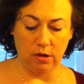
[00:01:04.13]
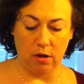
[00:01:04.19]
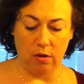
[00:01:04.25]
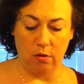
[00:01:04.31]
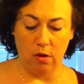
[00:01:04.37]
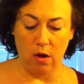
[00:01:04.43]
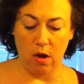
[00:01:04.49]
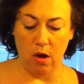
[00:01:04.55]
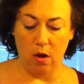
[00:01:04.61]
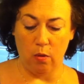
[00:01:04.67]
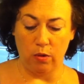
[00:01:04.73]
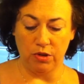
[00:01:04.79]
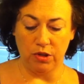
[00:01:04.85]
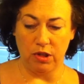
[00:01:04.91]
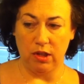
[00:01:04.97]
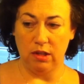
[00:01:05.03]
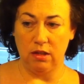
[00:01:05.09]
So
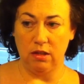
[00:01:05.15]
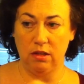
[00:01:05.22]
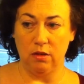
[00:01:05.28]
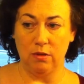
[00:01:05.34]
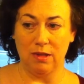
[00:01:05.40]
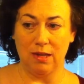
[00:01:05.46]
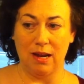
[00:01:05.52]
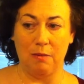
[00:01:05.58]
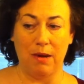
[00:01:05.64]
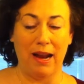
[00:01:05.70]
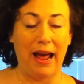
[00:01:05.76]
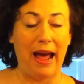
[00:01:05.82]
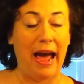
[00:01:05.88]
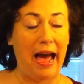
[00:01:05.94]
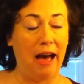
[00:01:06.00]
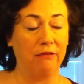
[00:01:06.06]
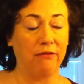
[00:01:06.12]
what you need to do is get about
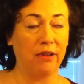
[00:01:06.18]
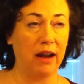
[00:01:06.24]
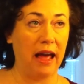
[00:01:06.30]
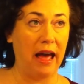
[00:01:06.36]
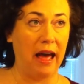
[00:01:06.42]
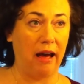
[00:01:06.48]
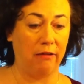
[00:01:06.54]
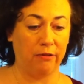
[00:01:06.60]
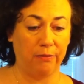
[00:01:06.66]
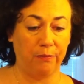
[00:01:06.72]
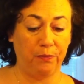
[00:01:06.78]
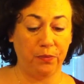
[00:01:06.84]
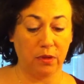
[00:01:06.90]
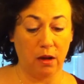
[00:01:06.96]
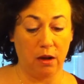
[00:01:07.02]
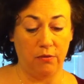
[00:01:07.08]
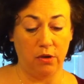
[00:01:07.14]
half and half
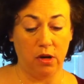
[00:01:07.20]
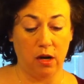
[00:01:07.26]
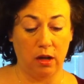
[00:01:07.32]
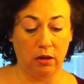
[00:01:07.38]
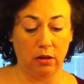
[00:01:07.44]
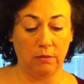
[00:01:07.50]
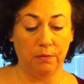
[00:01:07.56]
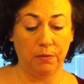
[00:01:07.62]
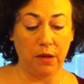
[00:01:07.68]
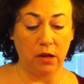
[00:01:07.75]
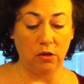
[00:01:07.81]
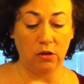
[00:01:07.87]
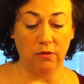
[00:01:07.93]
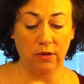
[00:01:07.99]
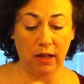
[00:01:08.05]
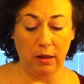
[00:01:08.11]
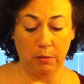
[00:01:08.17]
of your color and
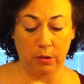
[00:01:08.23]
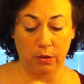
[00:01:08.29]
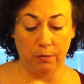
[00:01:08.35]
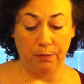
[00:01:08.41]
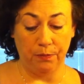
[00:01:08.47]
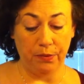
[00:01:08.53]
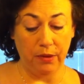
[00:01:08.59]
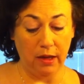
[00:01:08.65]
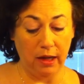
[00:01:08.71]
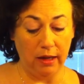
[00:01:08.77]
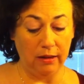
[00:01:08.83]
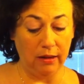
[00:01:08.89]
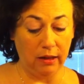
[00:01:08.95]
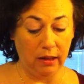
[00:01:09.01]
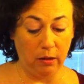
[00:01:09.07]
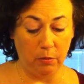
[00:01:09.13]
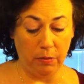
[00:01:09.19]
your developer in
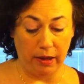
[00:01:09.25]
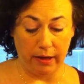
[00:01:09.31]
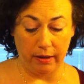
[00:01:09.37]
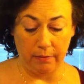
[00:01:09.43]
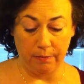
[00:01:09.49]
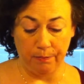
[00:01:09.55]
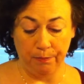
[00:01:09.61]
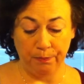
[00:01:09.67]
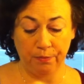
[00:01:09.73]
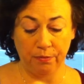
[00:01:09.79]
the little bucket